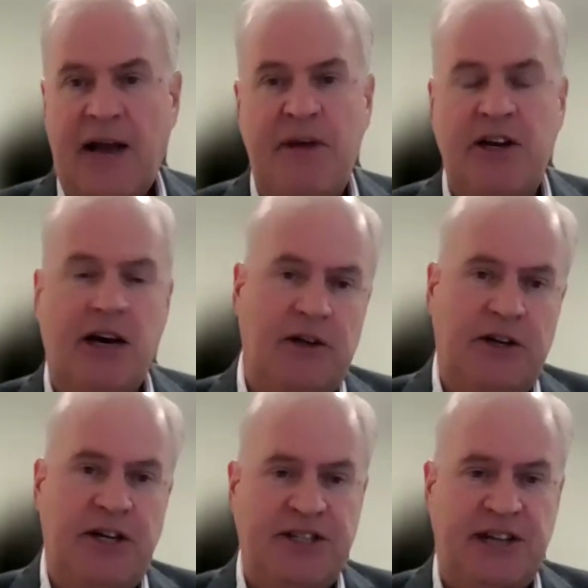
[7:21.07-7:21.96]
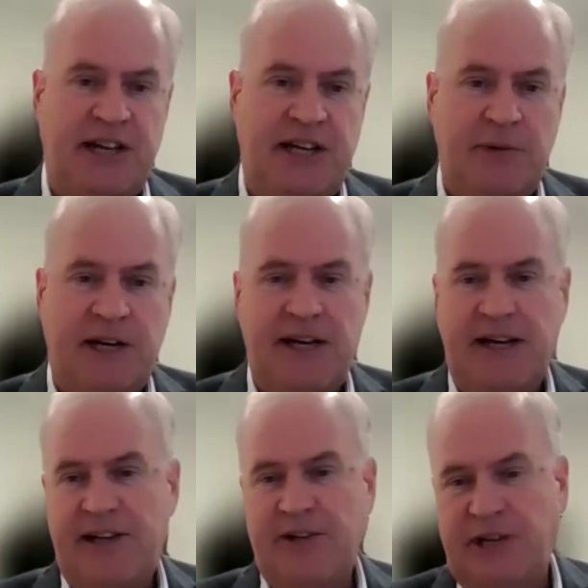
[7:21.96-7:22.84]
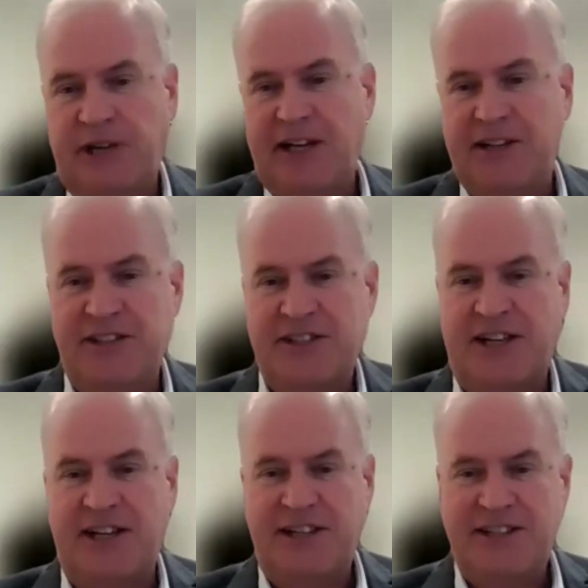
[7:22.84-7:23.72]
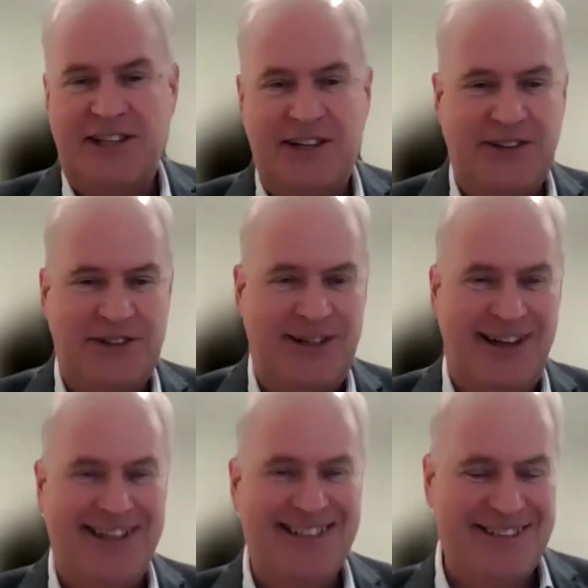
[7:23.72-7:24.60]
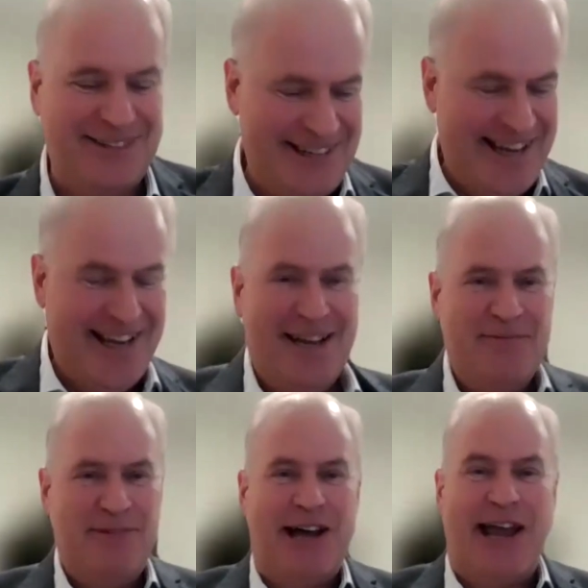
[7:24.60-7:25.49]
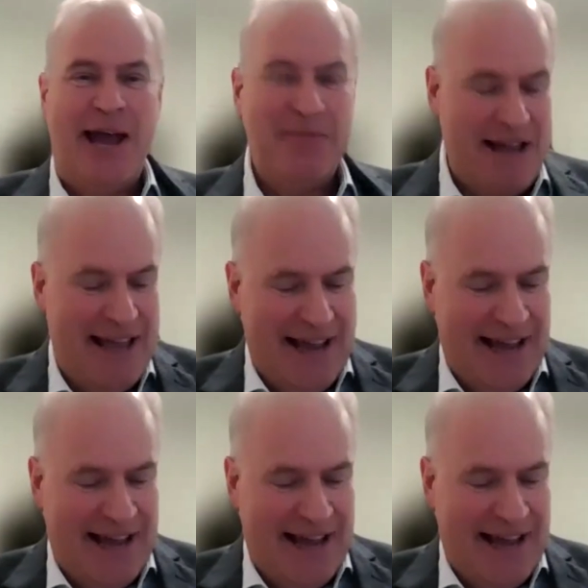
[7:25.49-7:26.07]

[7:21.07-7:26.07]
I may not look excited, but I don't get as excited as the other two guys, but I am.